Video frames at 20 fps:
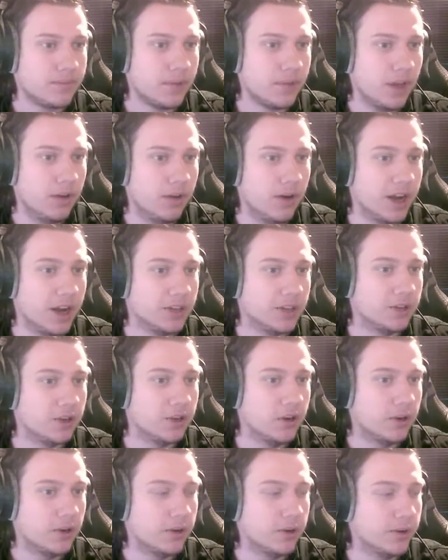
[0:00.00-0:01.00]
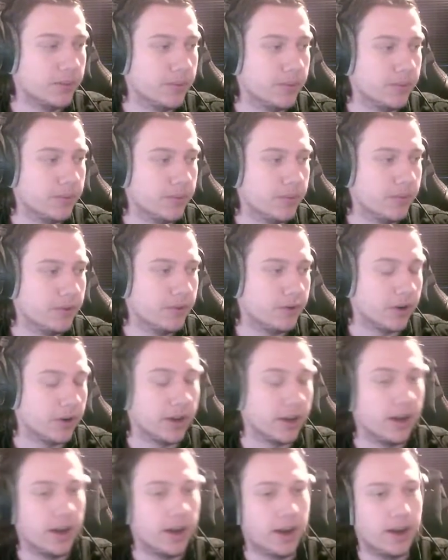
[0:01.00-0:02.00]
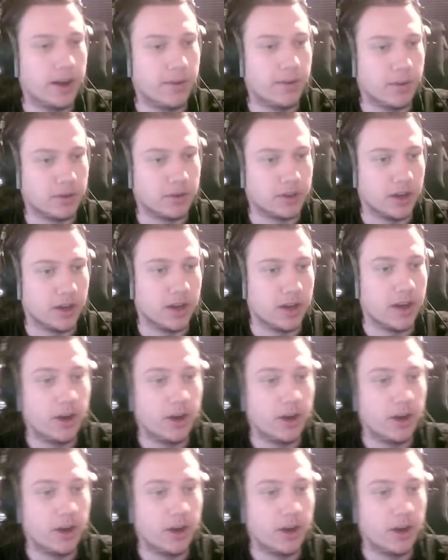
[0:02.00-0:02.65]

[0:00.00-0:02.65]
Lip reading: Right, so sorry, what was I?